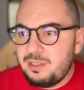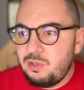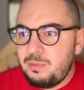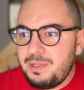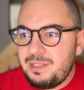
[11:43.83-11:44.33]
So
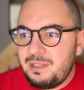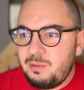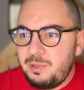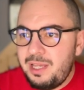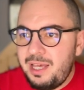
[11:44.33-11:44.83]
you
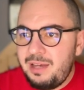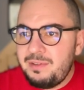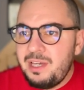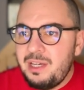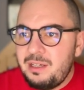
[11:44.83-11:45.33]
basically will
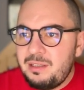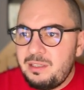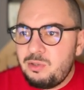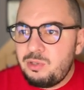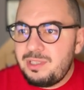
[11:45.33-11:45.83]
have
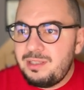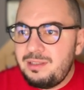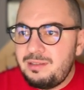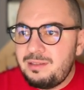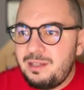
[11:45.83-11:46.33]
resource
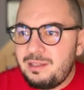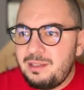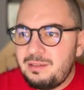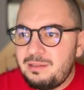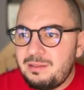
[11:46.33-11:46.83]
edit
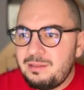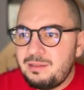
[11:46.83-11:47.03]
target,